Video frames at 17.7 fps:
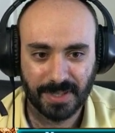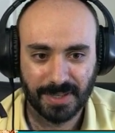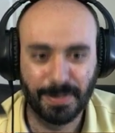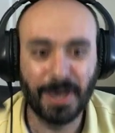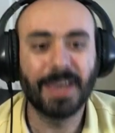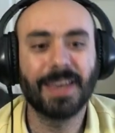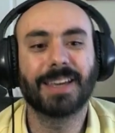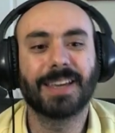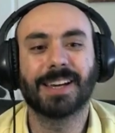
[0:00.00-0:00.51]

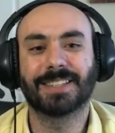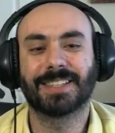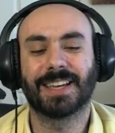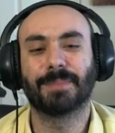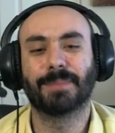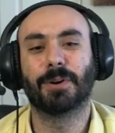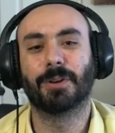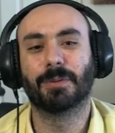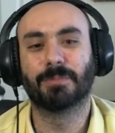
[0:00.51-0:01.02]
Because I
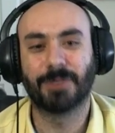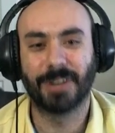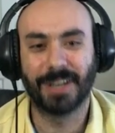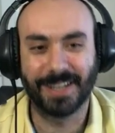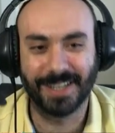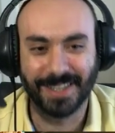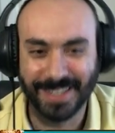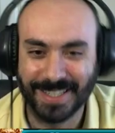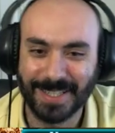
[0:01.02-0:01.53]
pulled
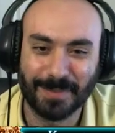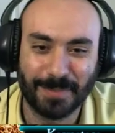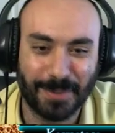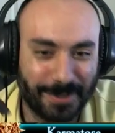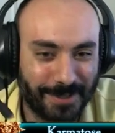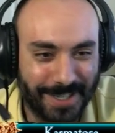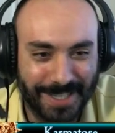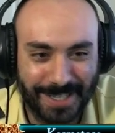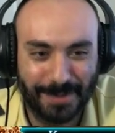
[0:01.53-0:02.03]
Pride of the
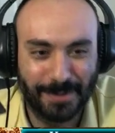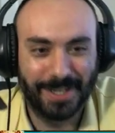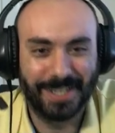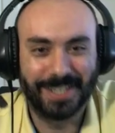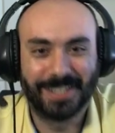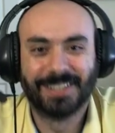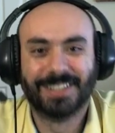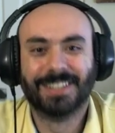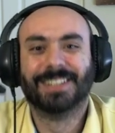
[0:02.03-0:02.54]
Emperor
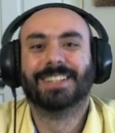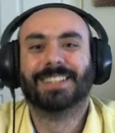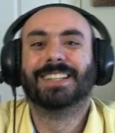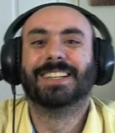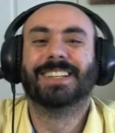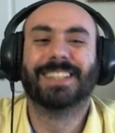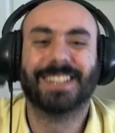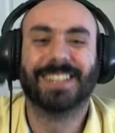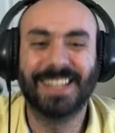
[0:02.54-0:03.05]
anyway.
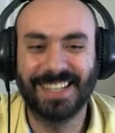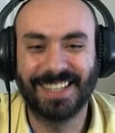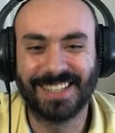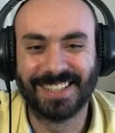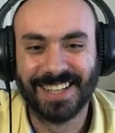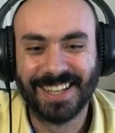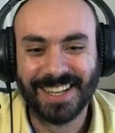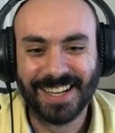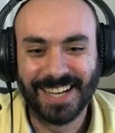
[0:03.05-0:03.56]

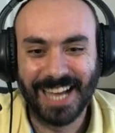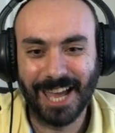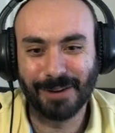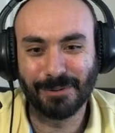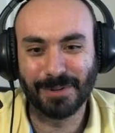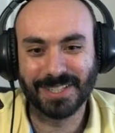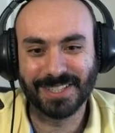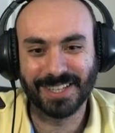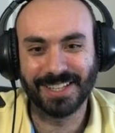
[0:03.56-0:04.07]
I
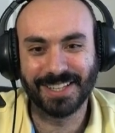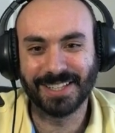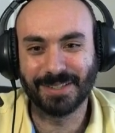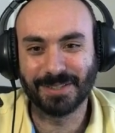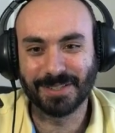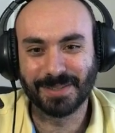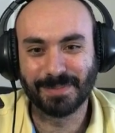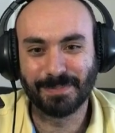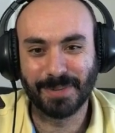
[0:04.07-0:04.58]
was going to
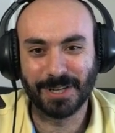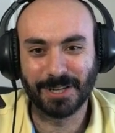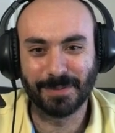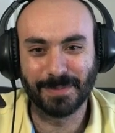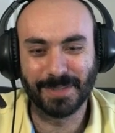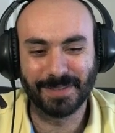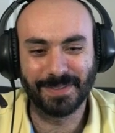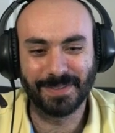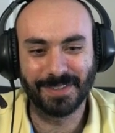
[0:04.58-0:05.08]
use
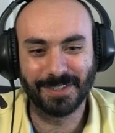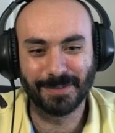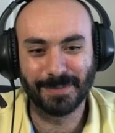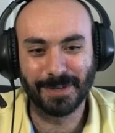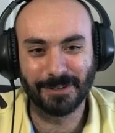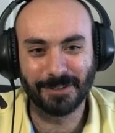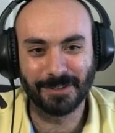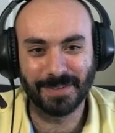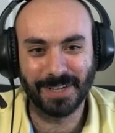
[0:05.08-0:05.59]

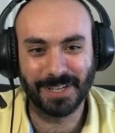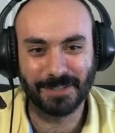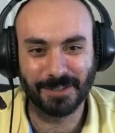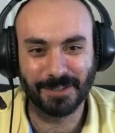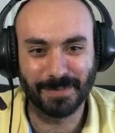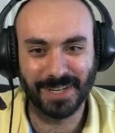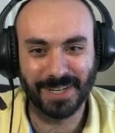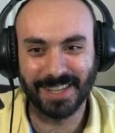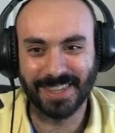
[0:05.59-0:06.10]
Mirror of
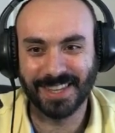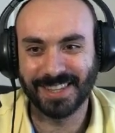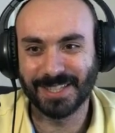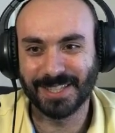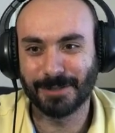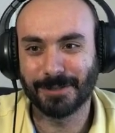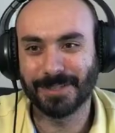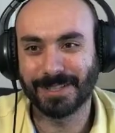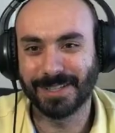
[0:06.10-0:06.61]
Hatred, but I thought
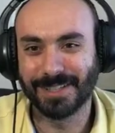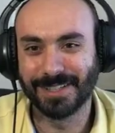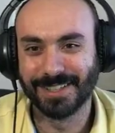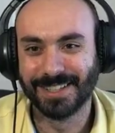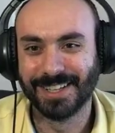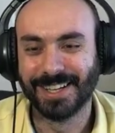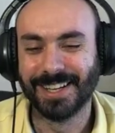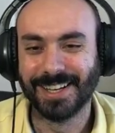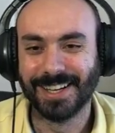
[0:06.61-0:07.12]
this was a
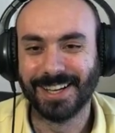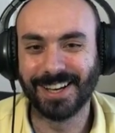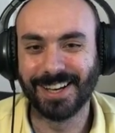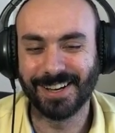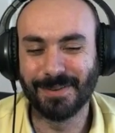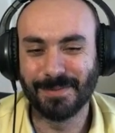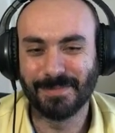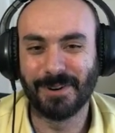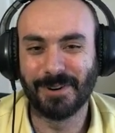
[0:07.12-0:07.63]

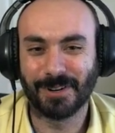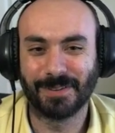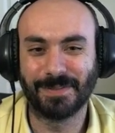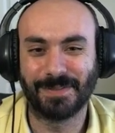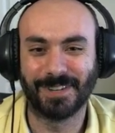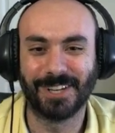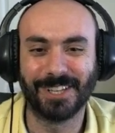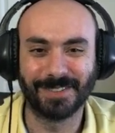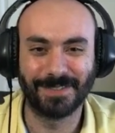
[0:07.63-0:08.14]
more
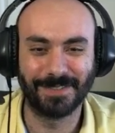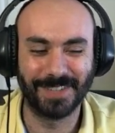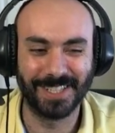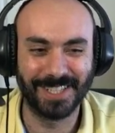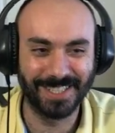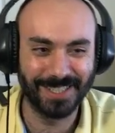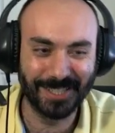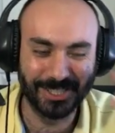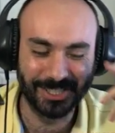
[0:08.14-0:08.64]
fun
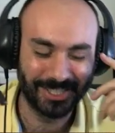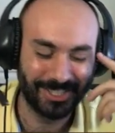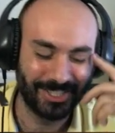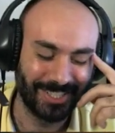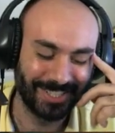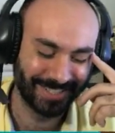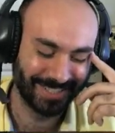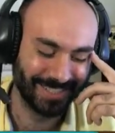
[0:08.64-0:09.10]
finish.